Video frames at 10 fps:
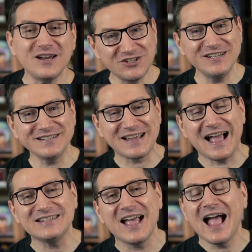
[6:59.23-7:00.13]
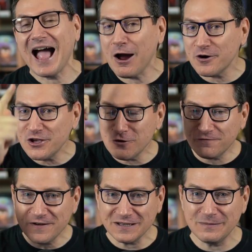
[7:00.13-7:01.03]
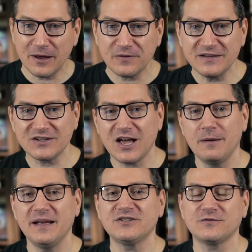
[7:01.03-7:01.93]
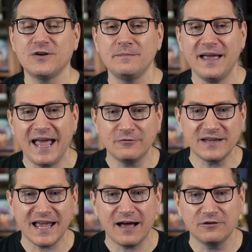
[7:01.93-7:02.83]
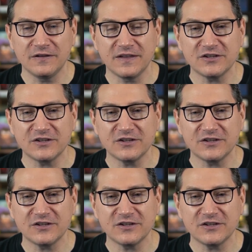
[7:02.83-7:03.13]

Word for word: Question is, guys, how are you feeling about these comments from Henry Cavill